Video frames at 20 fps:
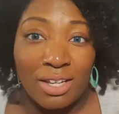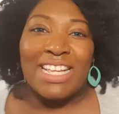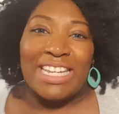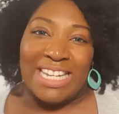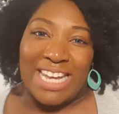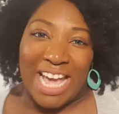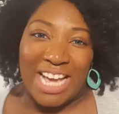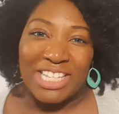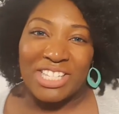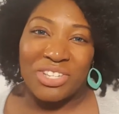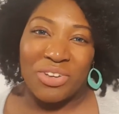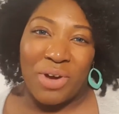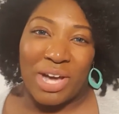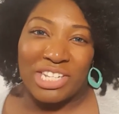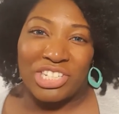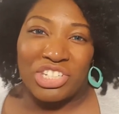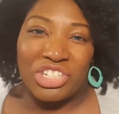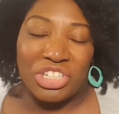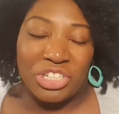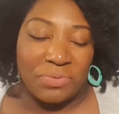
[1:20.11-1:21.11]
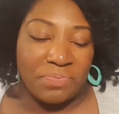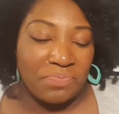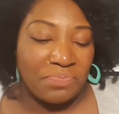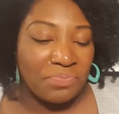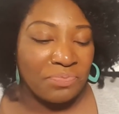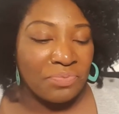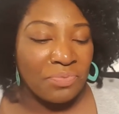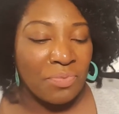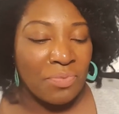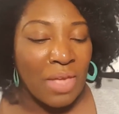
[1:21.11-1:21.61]
Next question
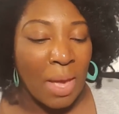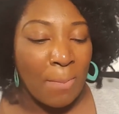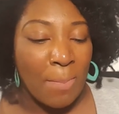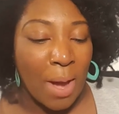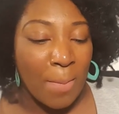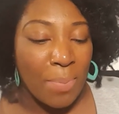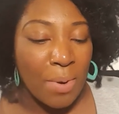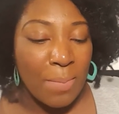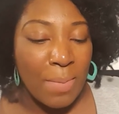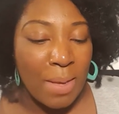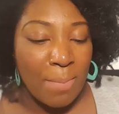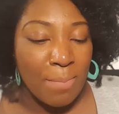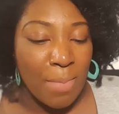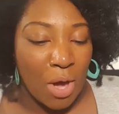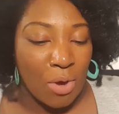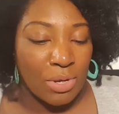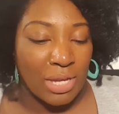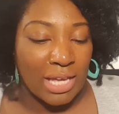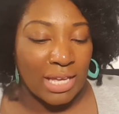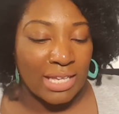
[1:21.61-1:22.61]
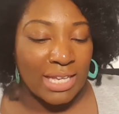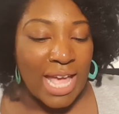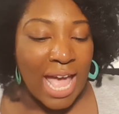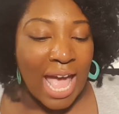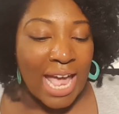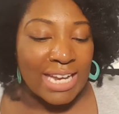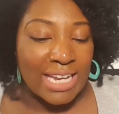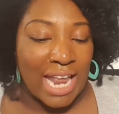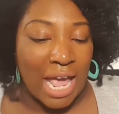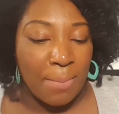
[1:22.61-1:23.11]
Peppermint Mocha.
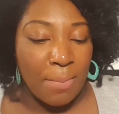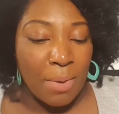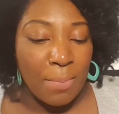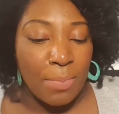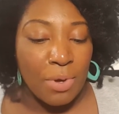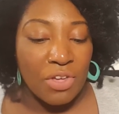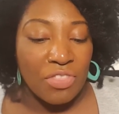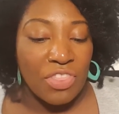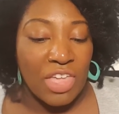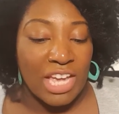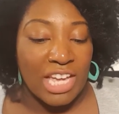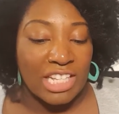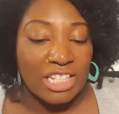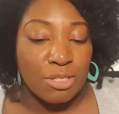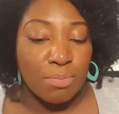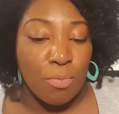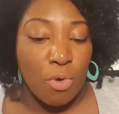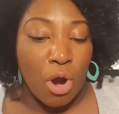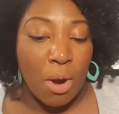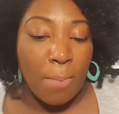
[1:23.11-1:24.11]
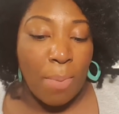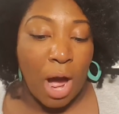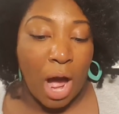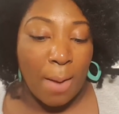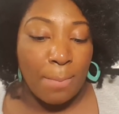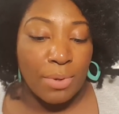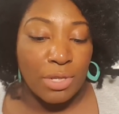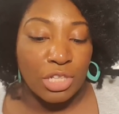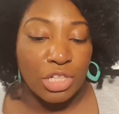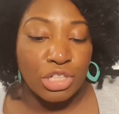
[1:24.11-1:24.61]
Name a book that gets more
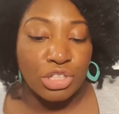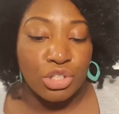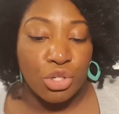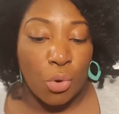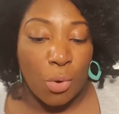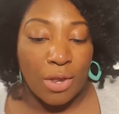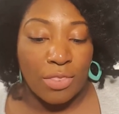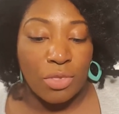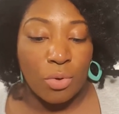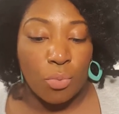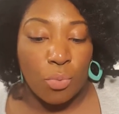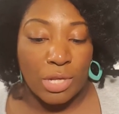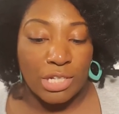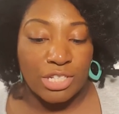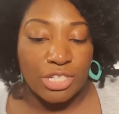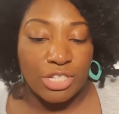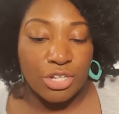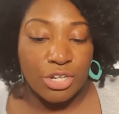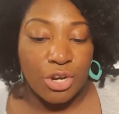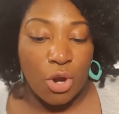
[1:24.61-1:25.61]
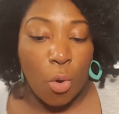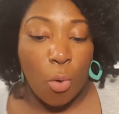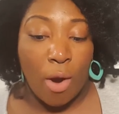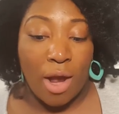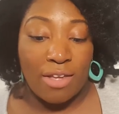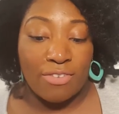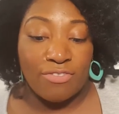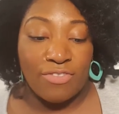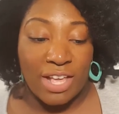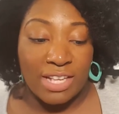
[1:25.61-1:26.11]
popular during the winter or
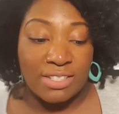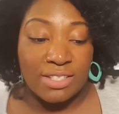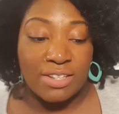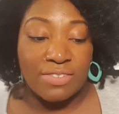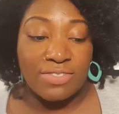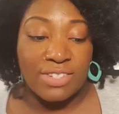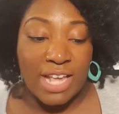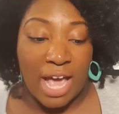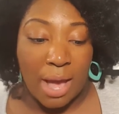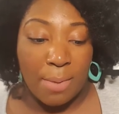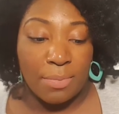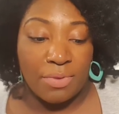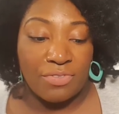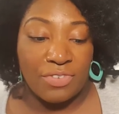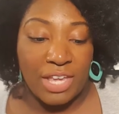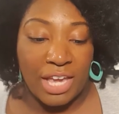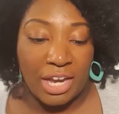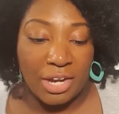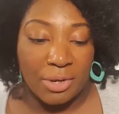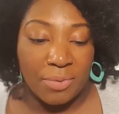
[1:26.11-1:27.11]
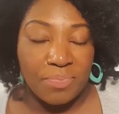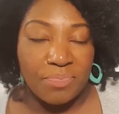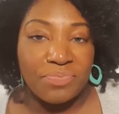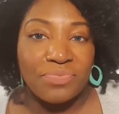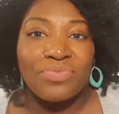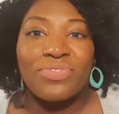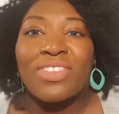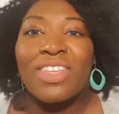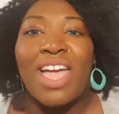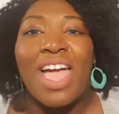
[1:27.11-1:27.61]
a festive time of year.
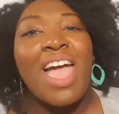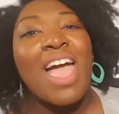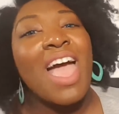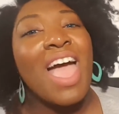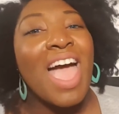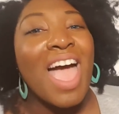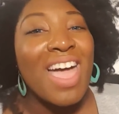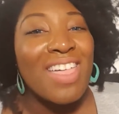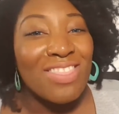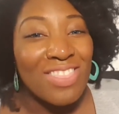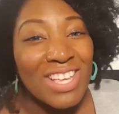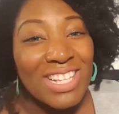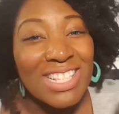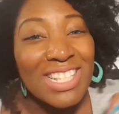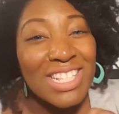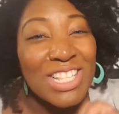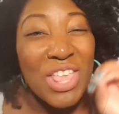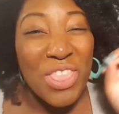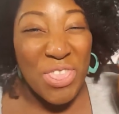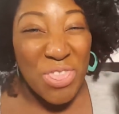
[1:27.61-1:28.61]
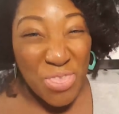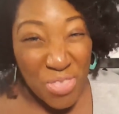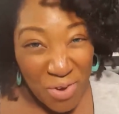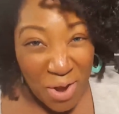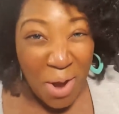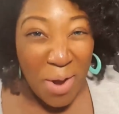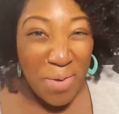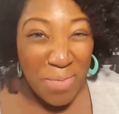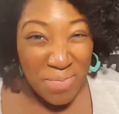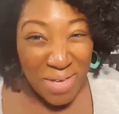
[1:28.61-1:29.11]
This is a
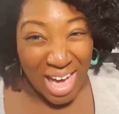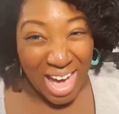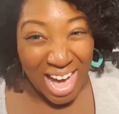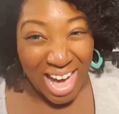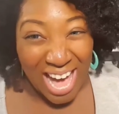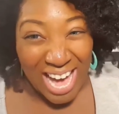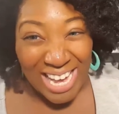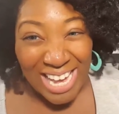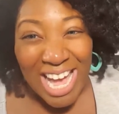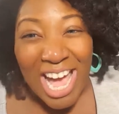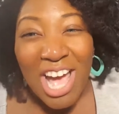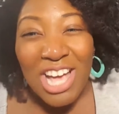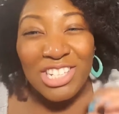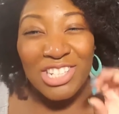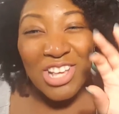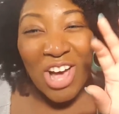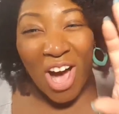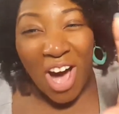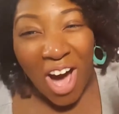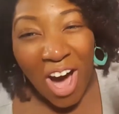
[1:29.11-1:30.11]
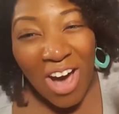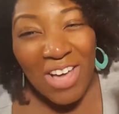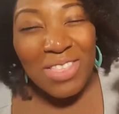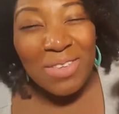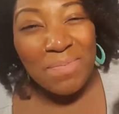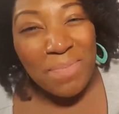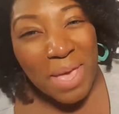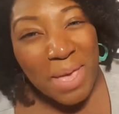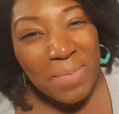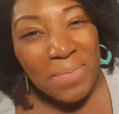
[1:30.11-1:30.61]
throwback to all the
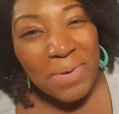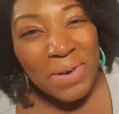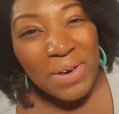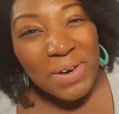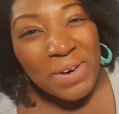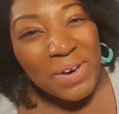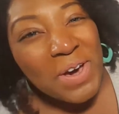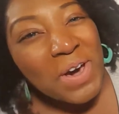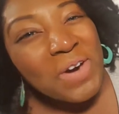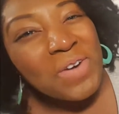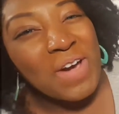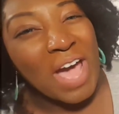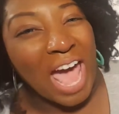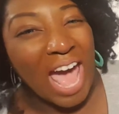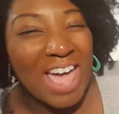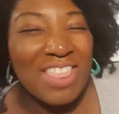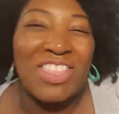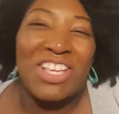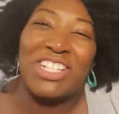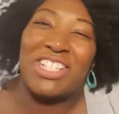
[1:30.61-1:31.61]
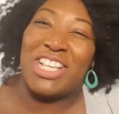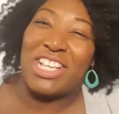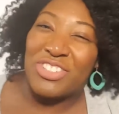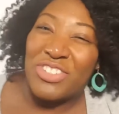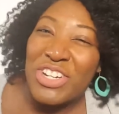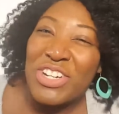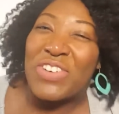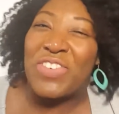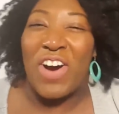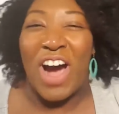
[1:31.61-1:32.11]
people who had this as
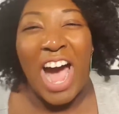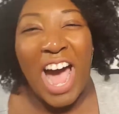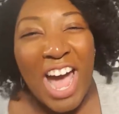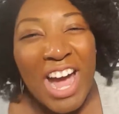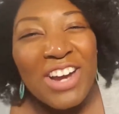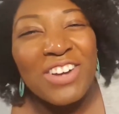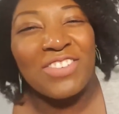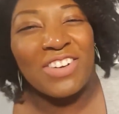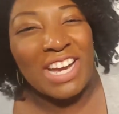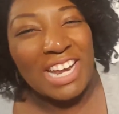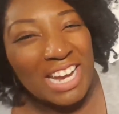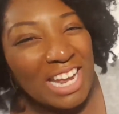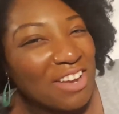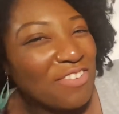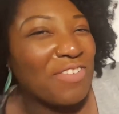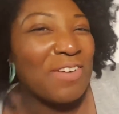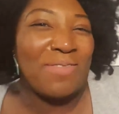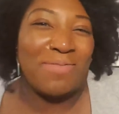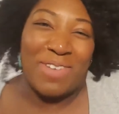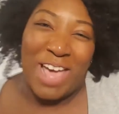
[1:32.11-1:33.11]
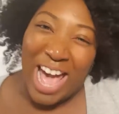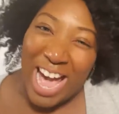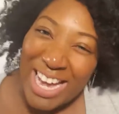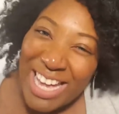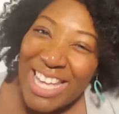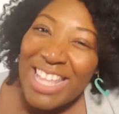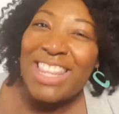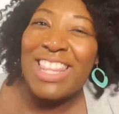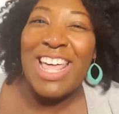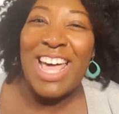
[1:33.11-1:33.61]
required reading from
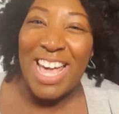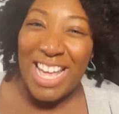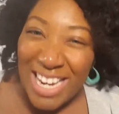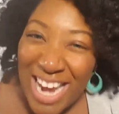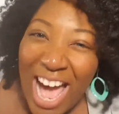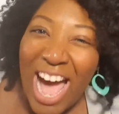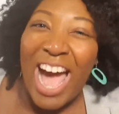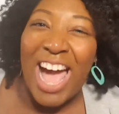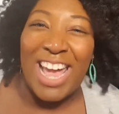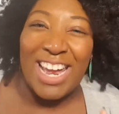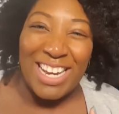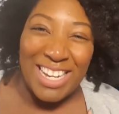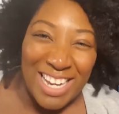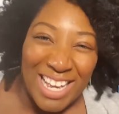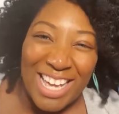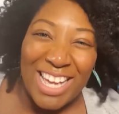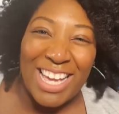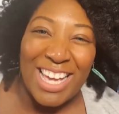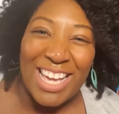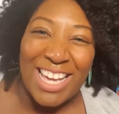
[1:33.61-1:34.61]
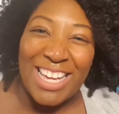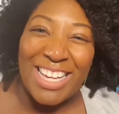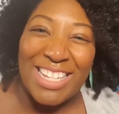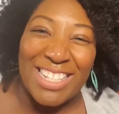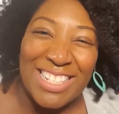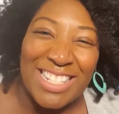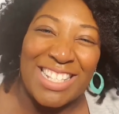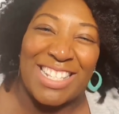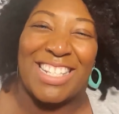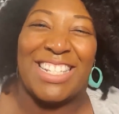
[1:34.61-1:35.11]
back in the
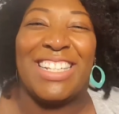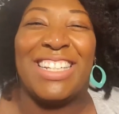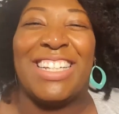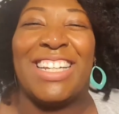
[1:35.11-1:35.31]
90s.